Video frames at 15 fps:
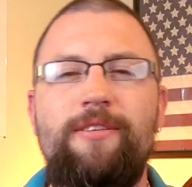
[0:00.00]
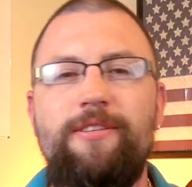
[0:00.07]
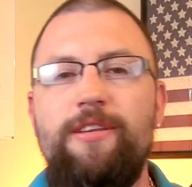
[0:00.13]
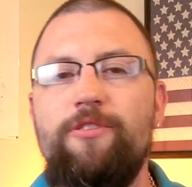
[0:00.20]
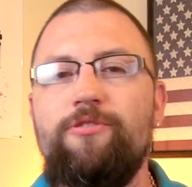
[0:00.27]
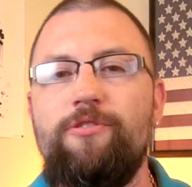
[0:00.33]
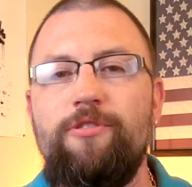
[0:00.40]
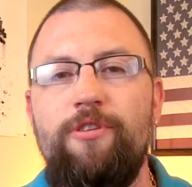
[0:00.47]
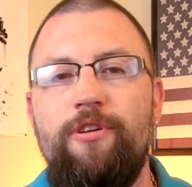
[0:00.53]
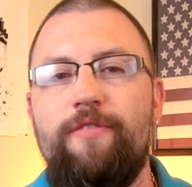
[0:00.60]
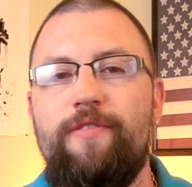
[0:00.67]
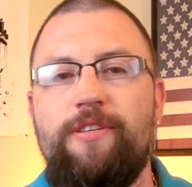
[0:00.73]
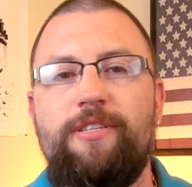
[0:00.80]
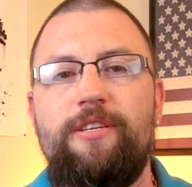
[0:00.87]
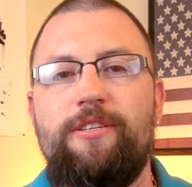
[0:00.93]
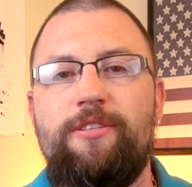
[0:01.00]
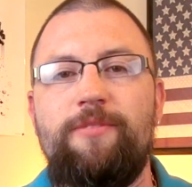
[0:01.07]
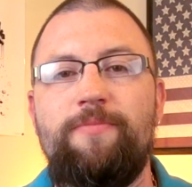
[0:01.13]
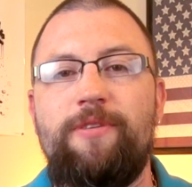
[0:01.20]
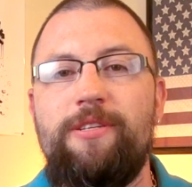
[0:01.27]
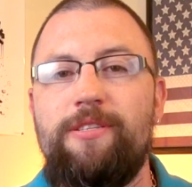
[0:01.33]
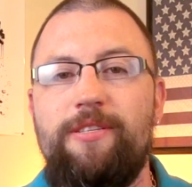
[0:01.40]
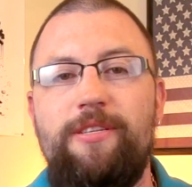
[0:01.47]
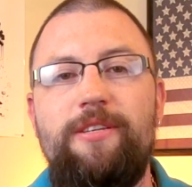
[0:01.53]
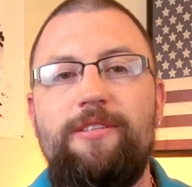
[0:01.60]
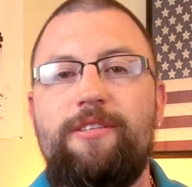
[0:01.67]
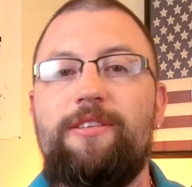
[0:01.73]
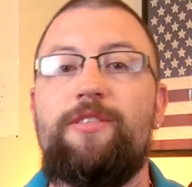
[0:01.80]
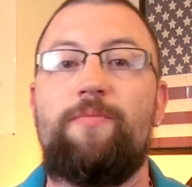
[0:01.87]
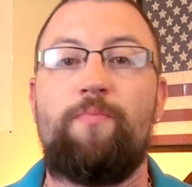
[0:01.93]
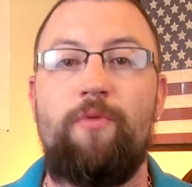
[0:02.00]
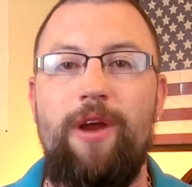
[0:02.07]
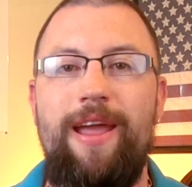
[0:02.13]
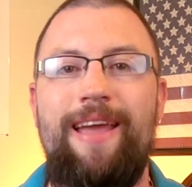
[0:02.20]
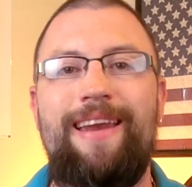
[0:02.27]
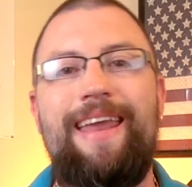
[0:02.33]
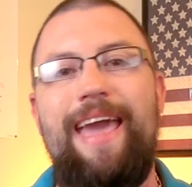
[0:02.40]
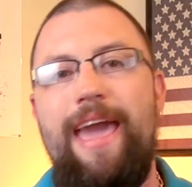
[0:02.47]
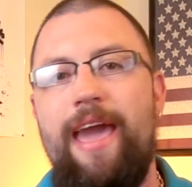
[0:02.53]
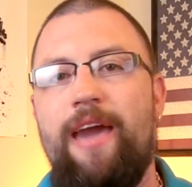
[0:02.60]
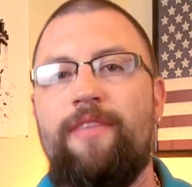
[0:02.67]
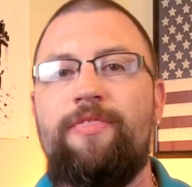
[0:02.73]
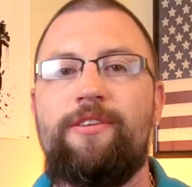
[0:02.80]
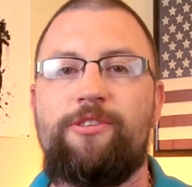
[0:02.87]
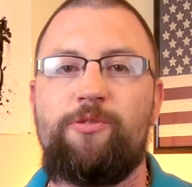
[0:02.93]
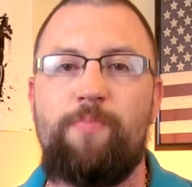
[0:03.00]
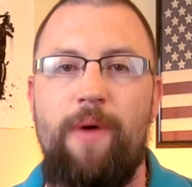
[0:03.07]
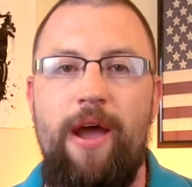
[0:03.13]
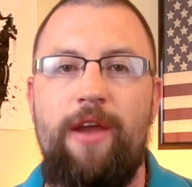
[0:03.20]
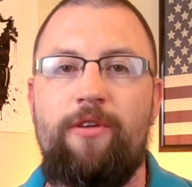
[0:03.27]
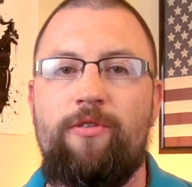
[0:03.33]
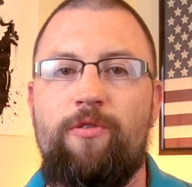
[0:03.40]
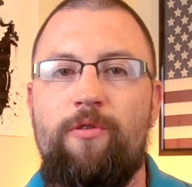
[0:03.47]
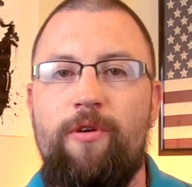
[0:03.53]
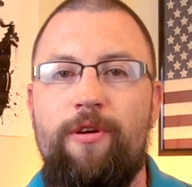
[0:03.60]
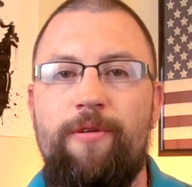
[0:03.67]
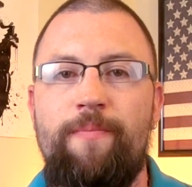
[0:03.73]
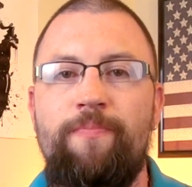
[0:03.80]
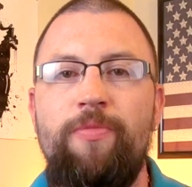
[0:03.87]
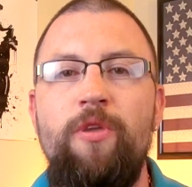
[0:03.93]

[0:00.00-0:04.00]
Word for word: The central nervous system consists of the brain and the spinal cord.